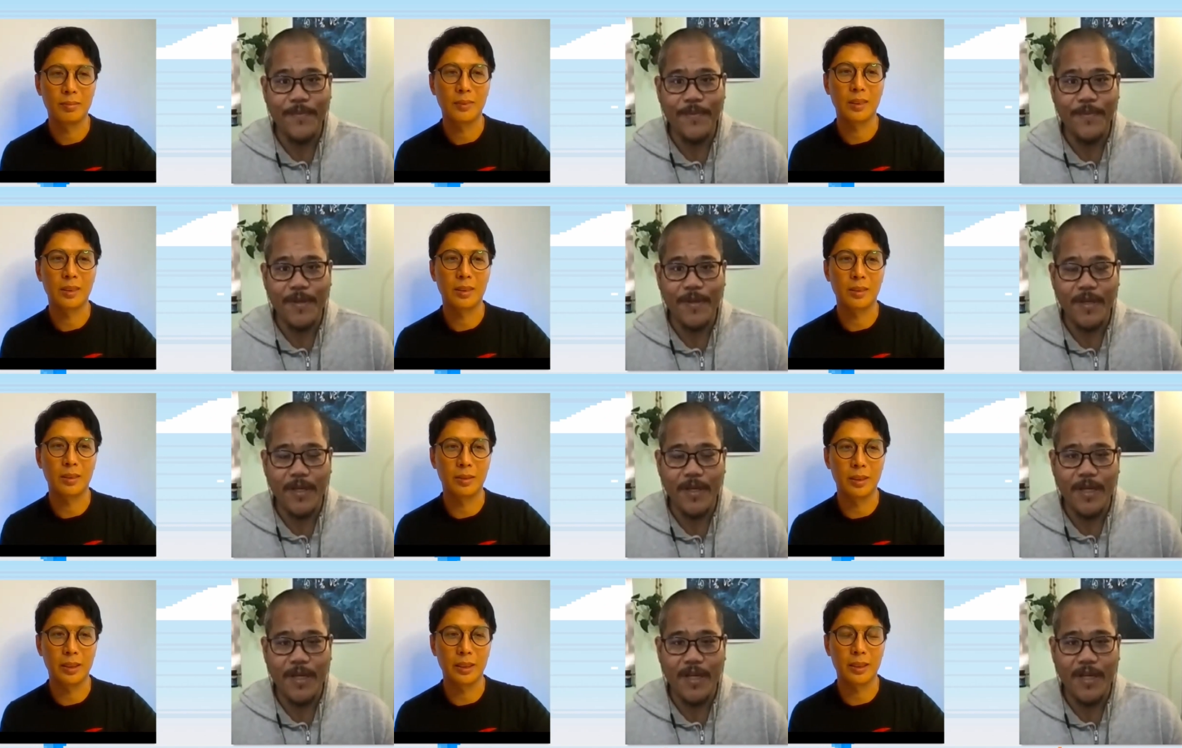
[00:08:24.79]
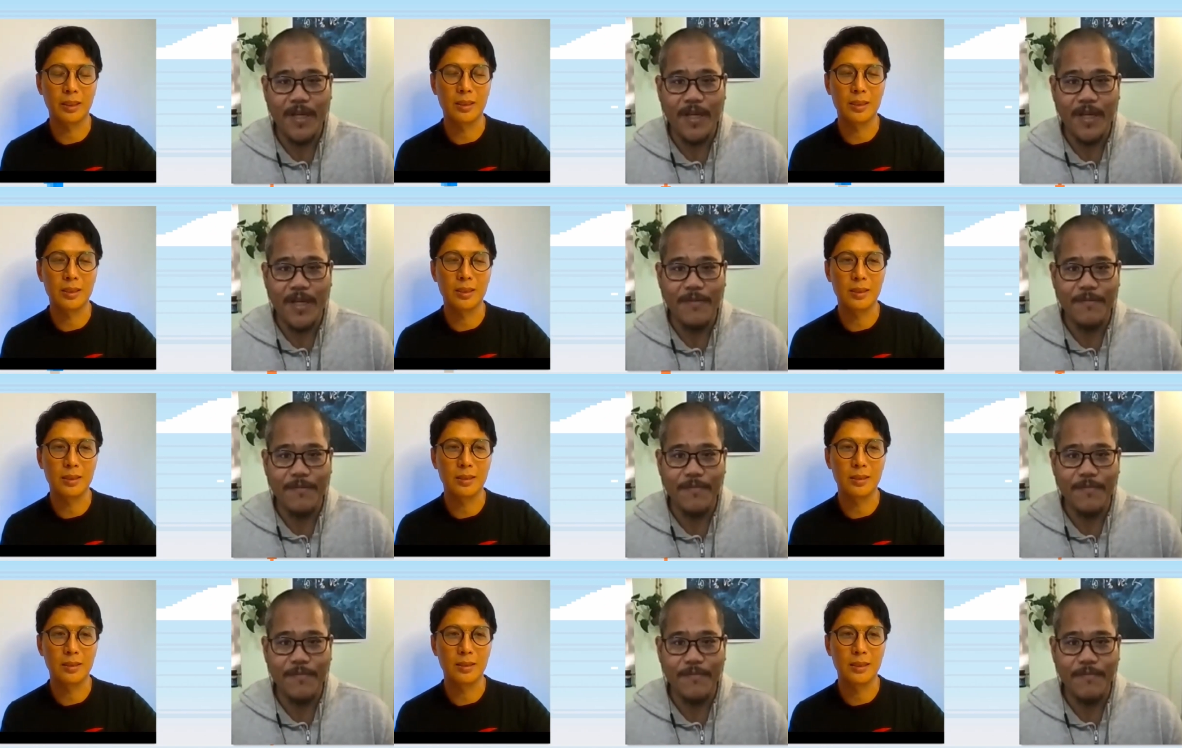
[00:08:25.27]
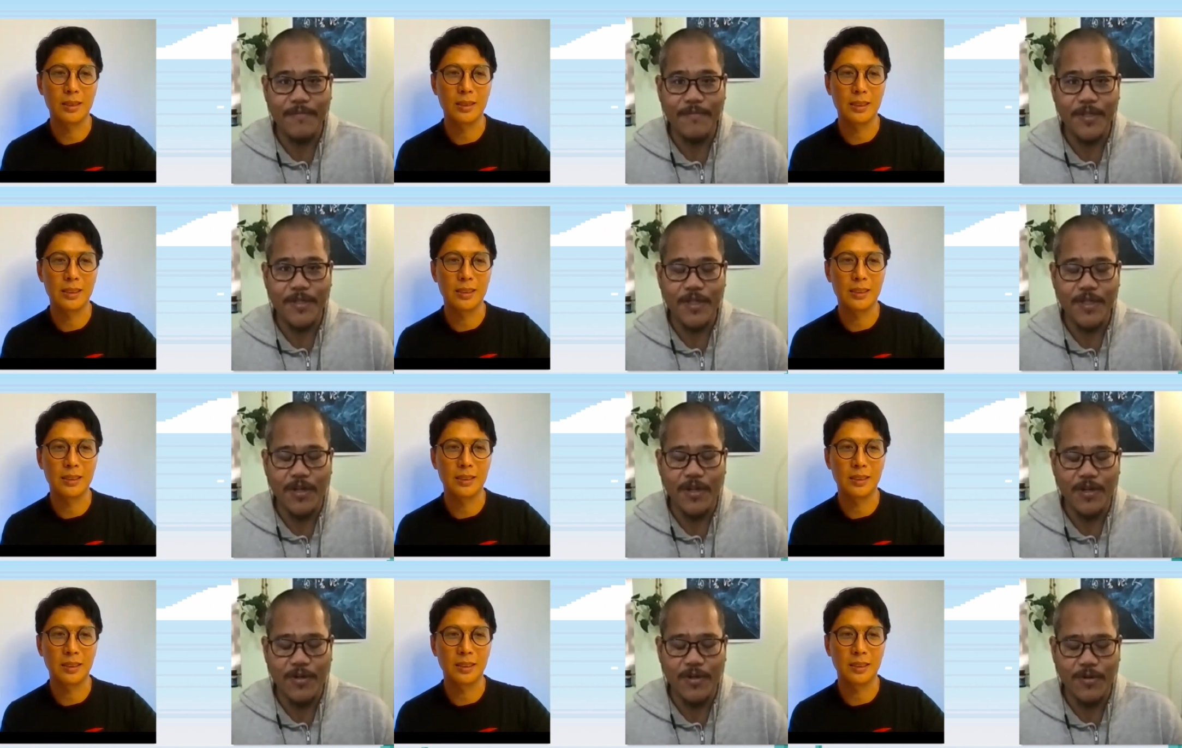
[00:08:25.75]
Speaker 1: Um,
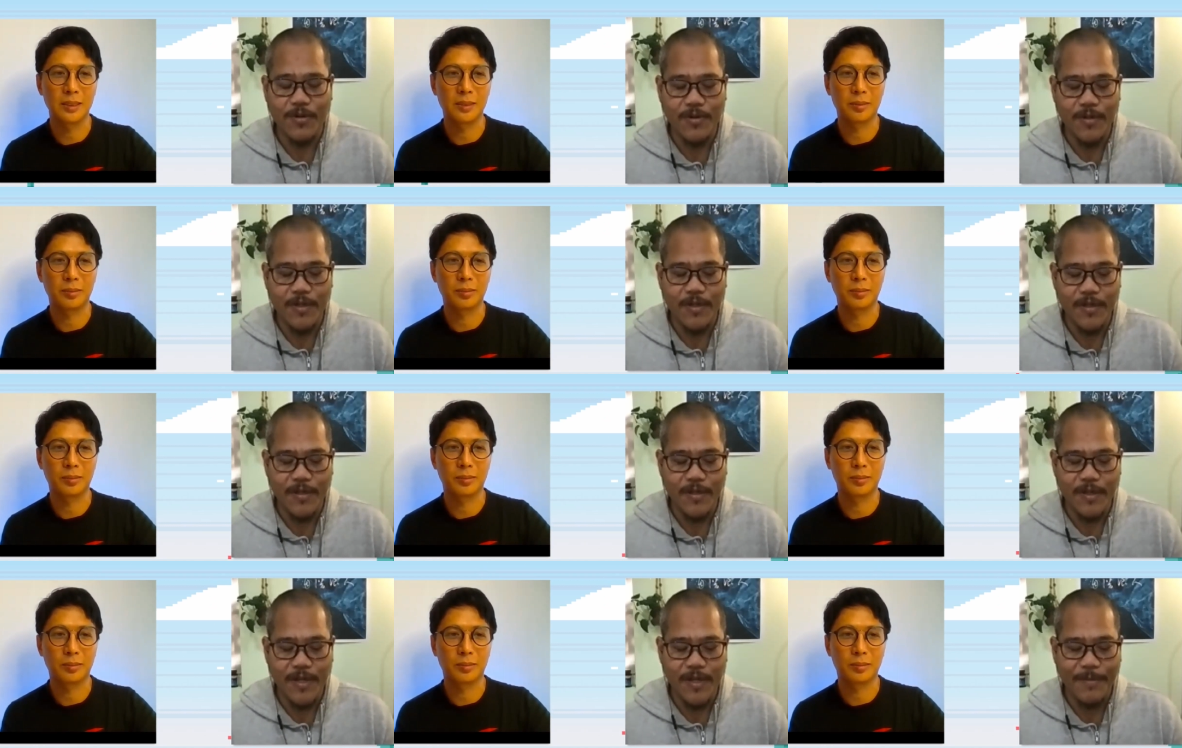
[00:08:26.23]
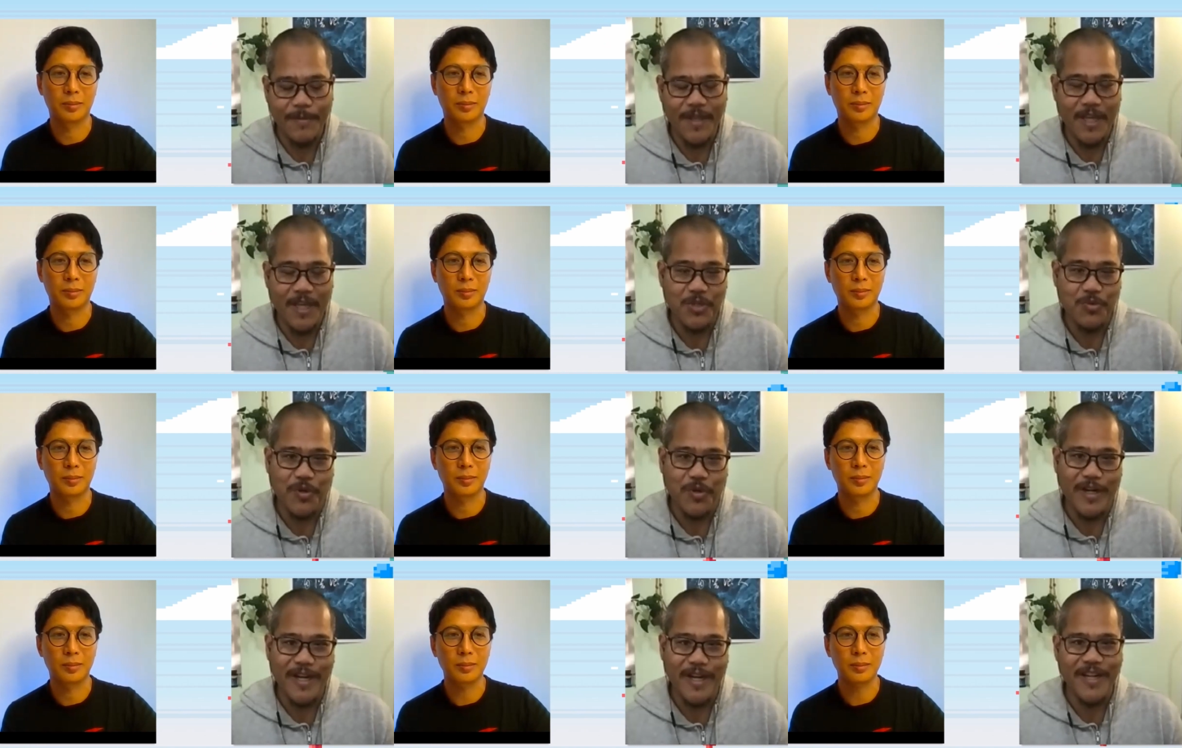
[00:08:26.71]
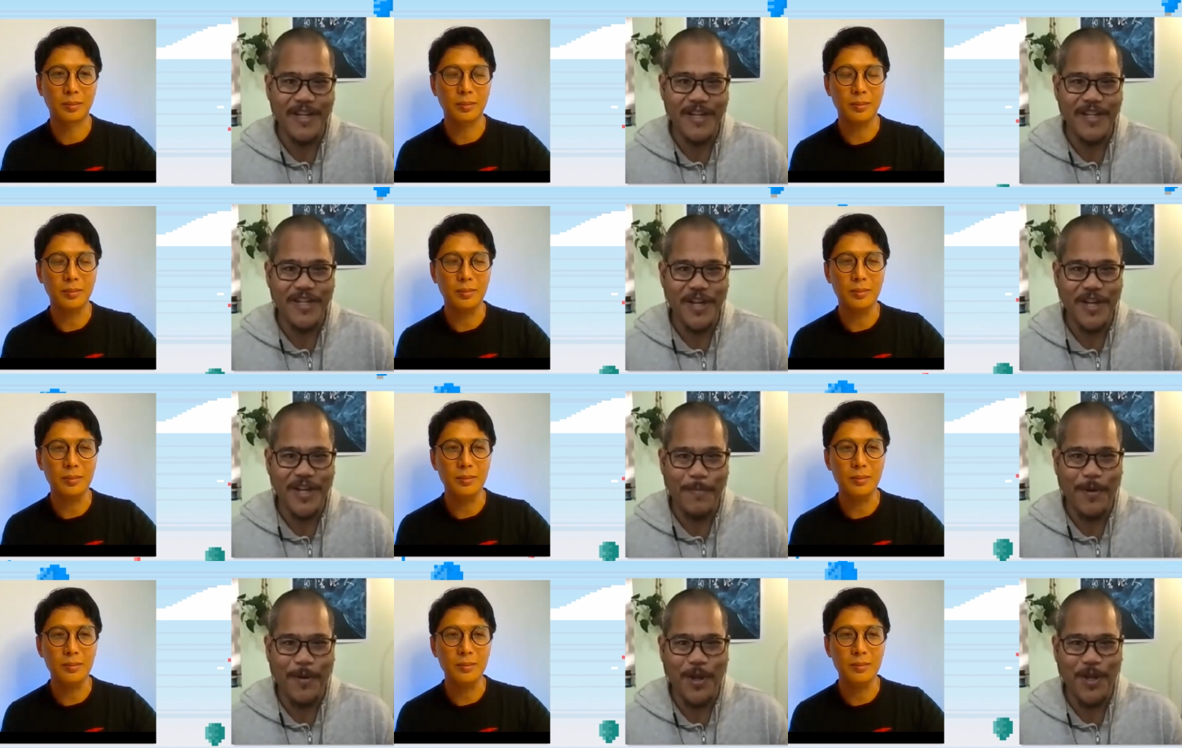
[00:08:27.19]
so I mean, that's why I,
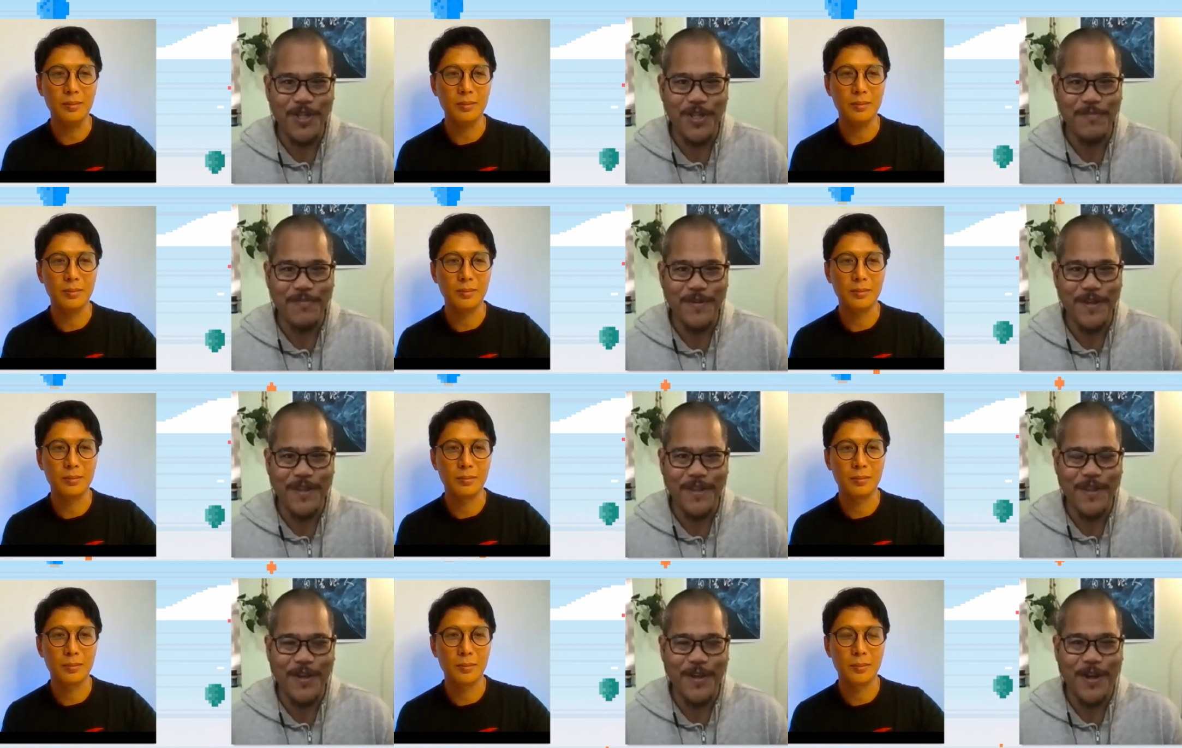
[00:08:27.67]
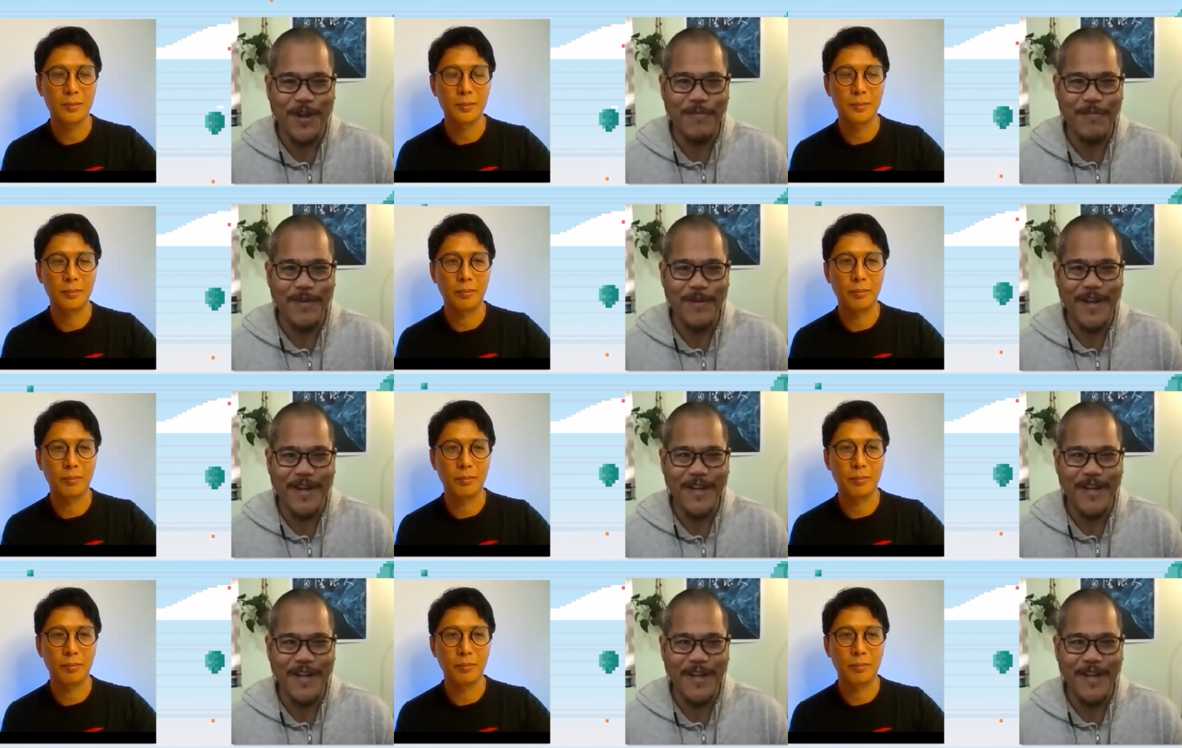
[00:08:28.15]
paused a bit and thought about it.